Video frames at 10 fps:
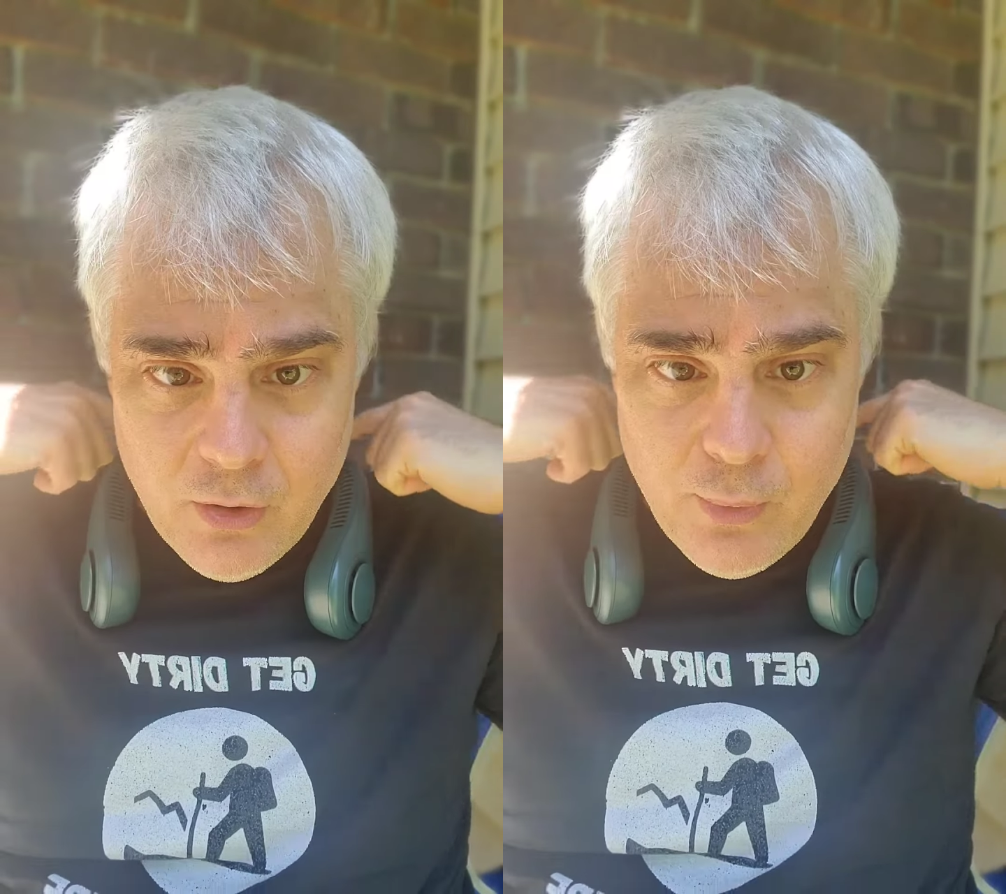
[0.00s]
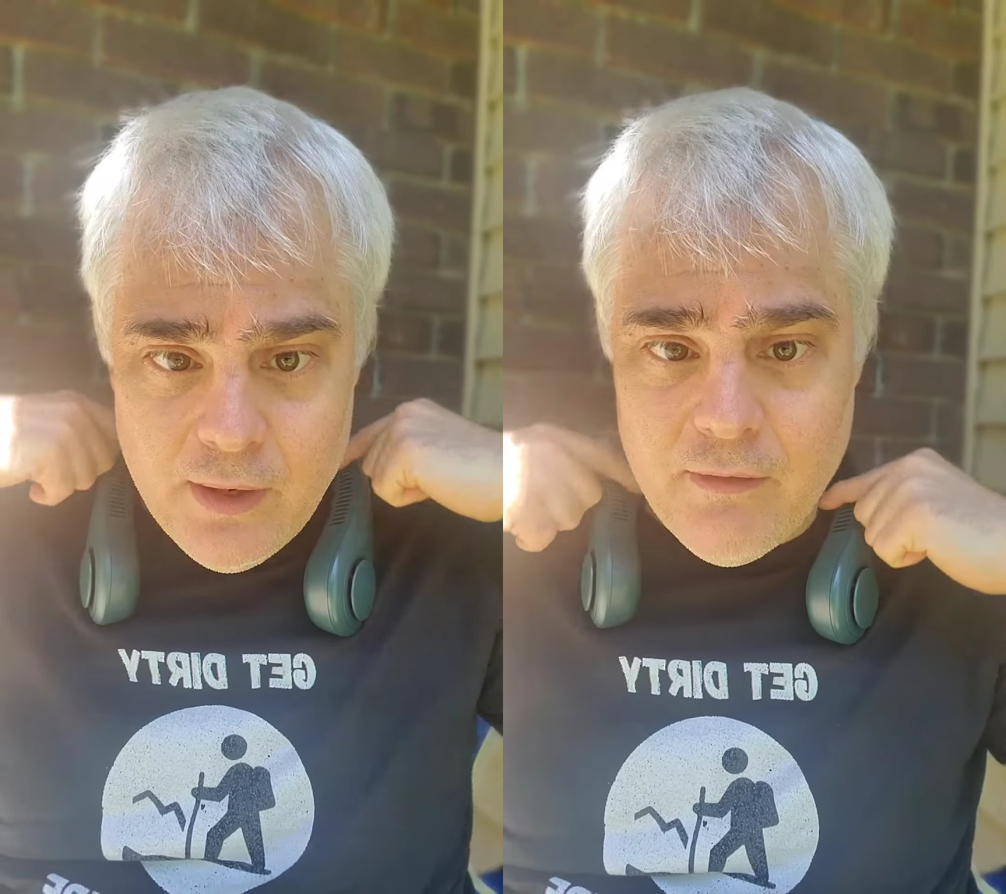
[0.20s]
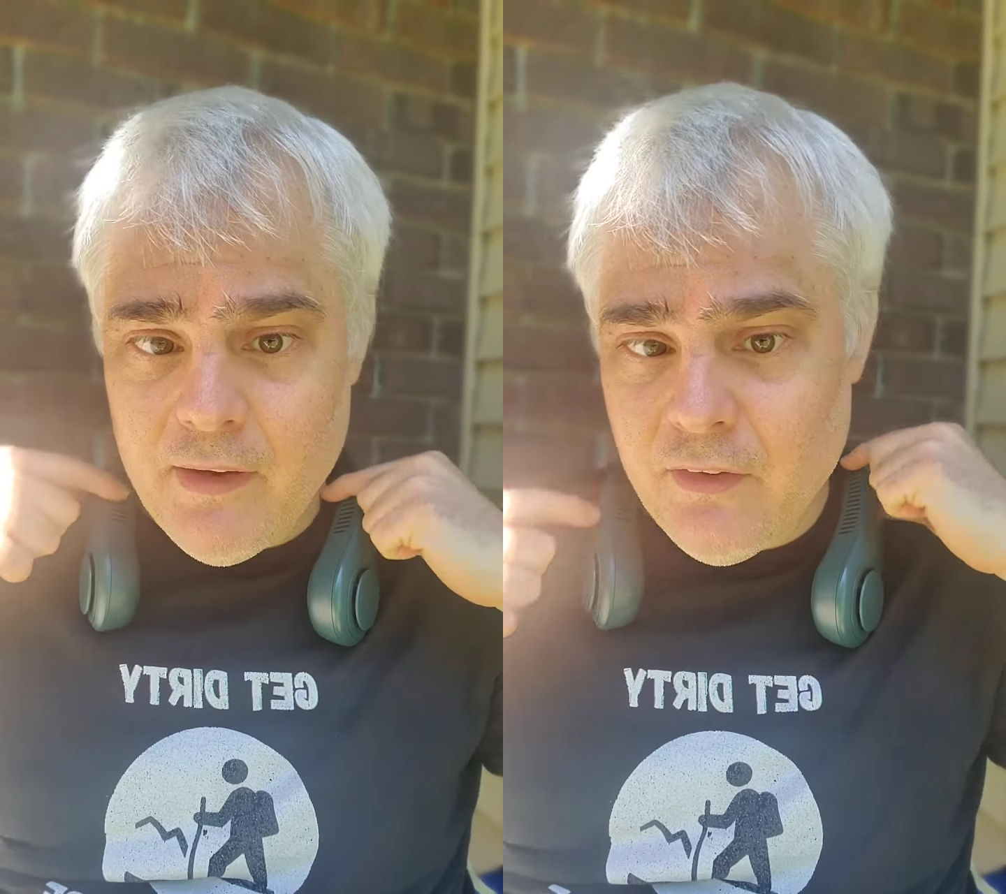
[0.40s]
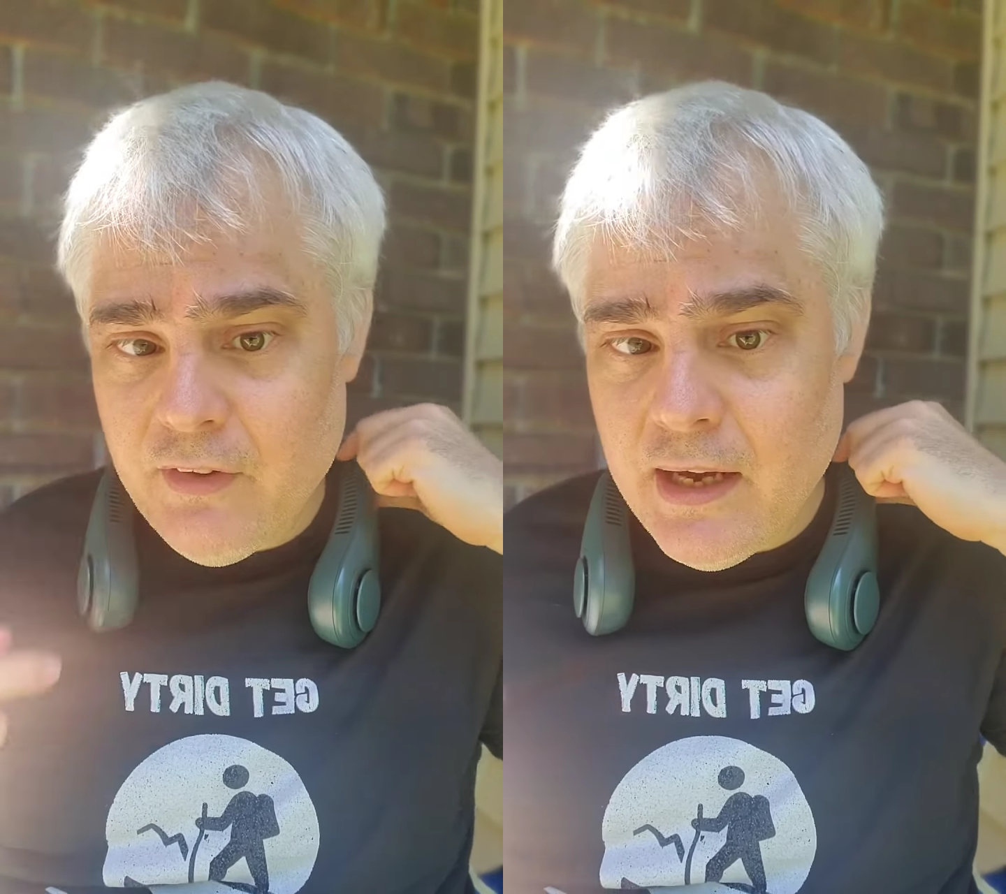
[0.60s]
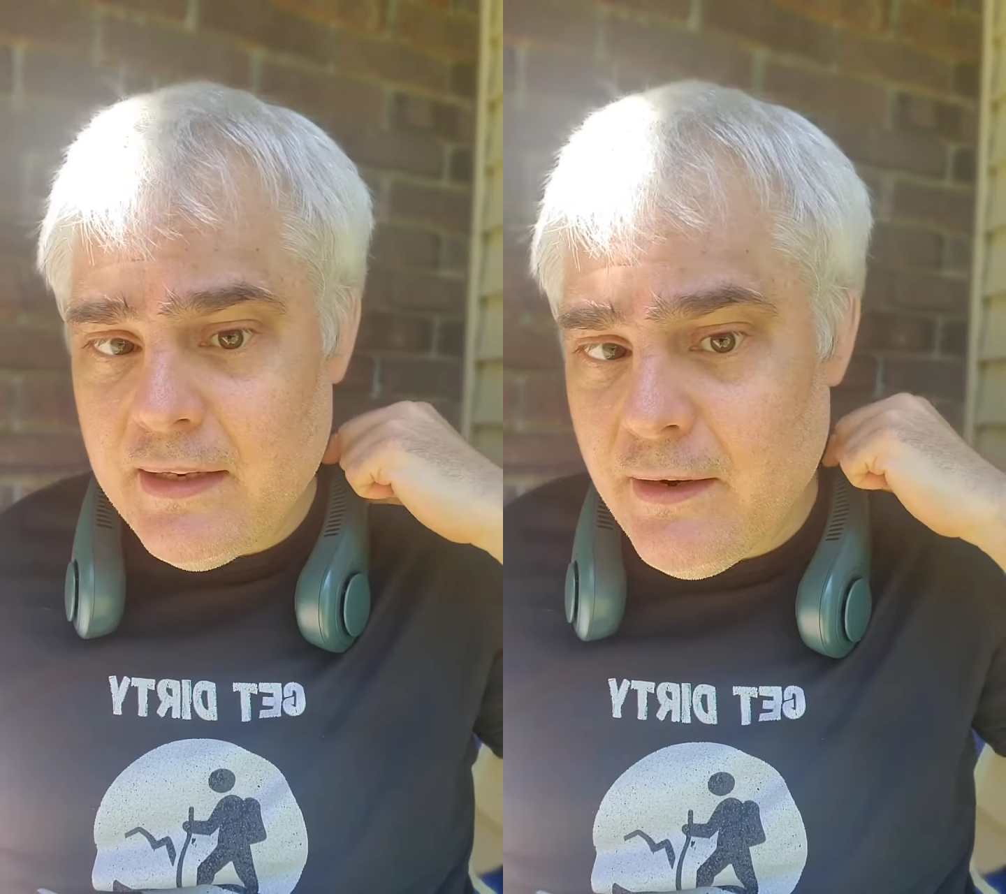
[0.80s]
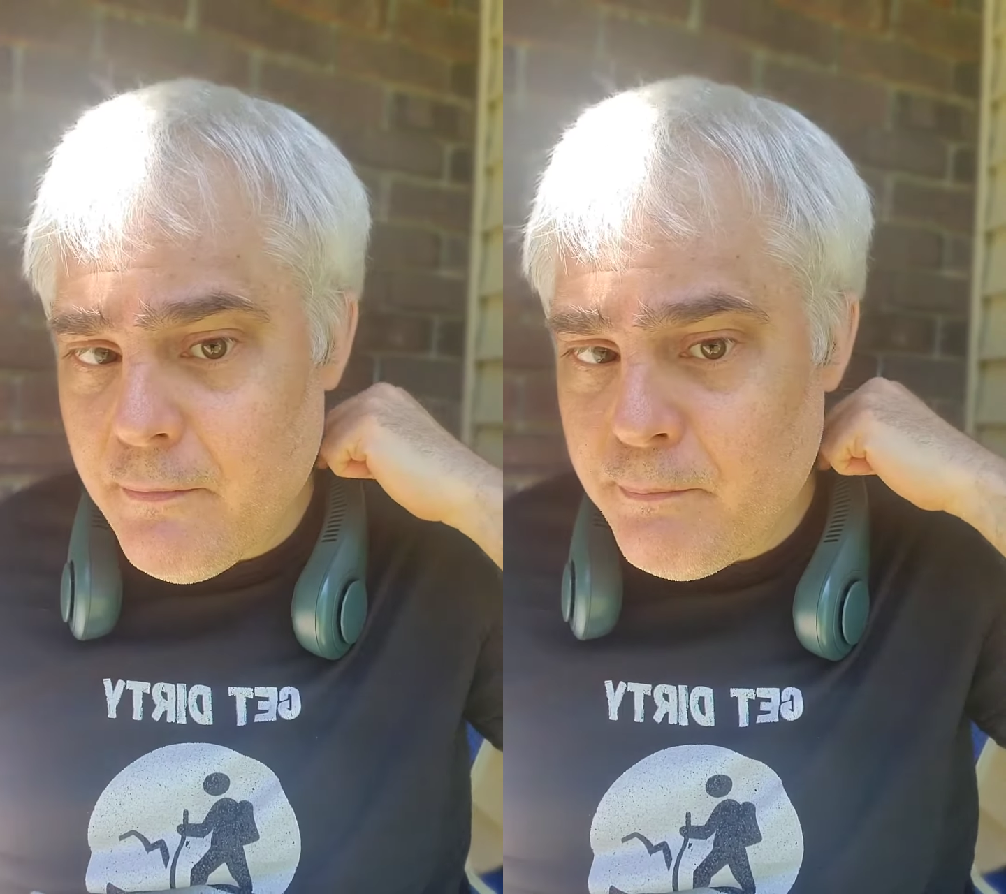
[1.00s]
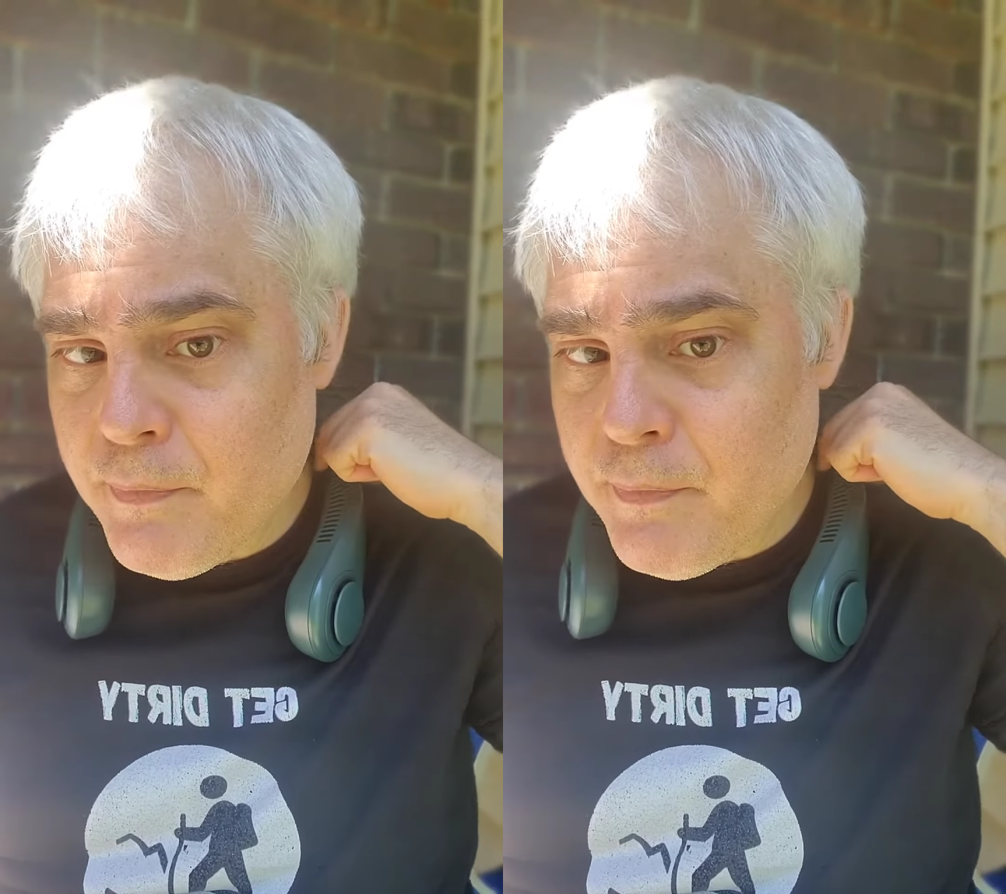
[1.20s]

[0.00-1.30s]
the way around the side here.